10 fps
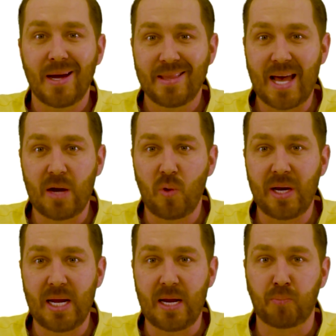Then we
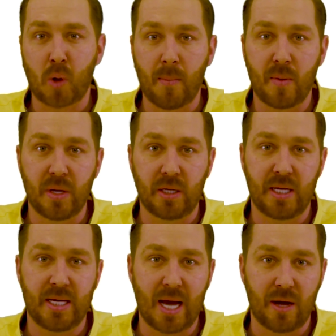need
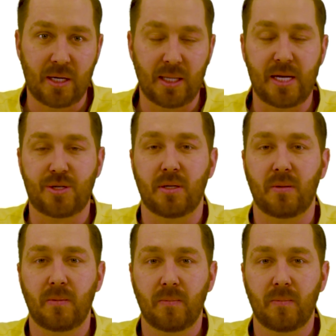probability calculation.